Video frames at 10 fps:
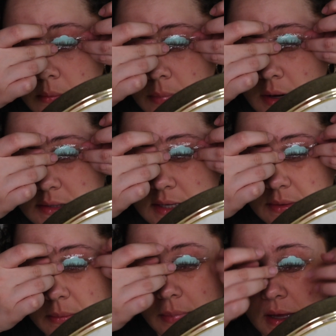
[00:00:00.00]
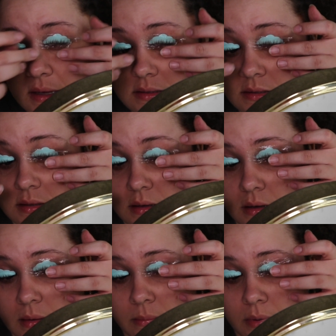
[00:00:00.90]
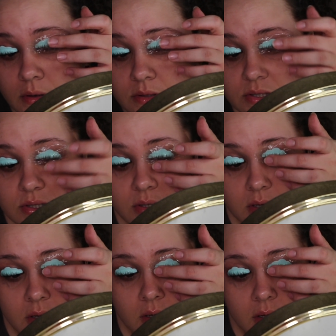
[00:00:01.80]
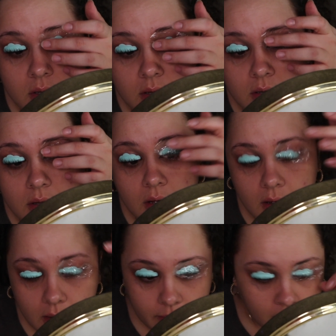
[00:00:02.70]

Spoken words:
press at the base and push up.